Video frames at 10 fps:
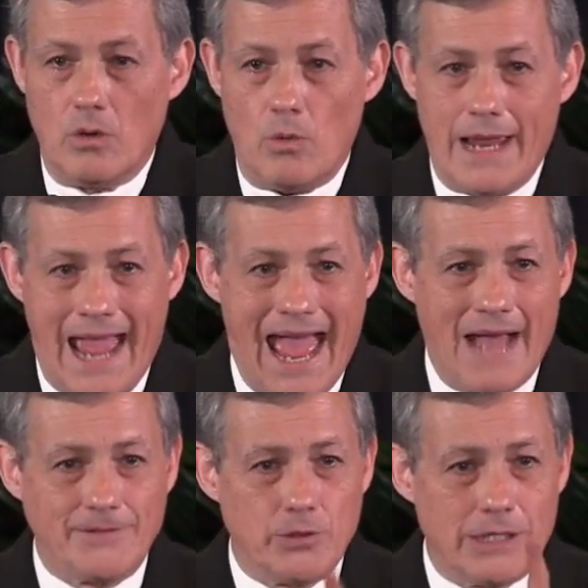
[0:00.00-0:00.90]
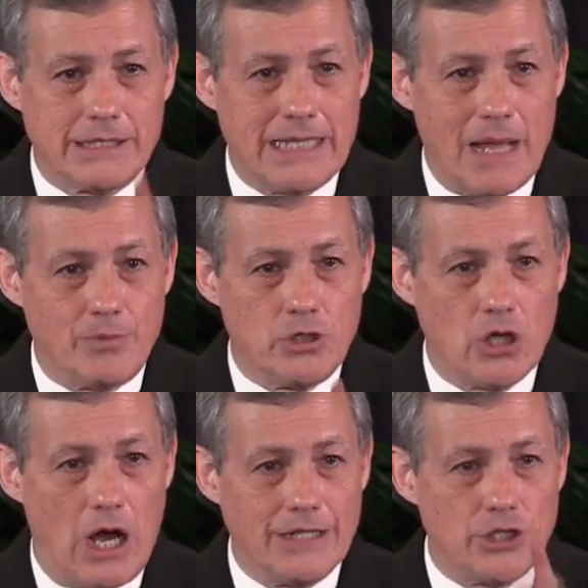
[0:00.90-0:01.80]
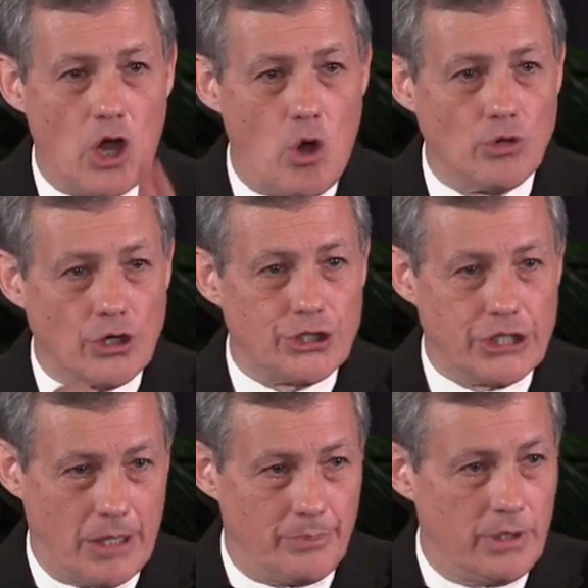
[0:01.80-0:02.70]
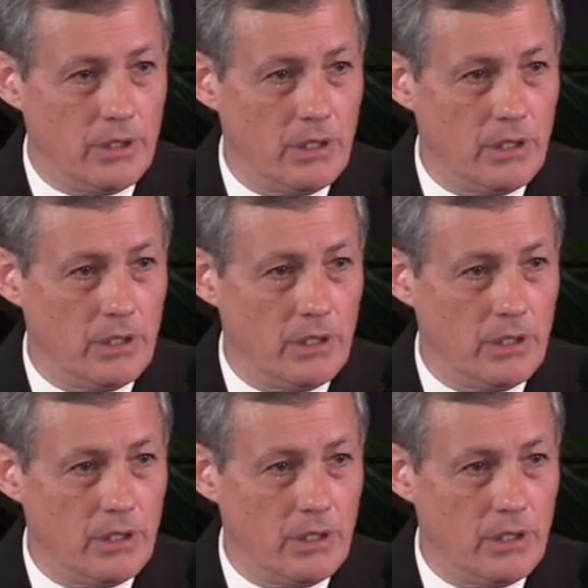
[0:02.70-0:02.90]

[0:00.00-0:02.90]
We have to accept God's ownership.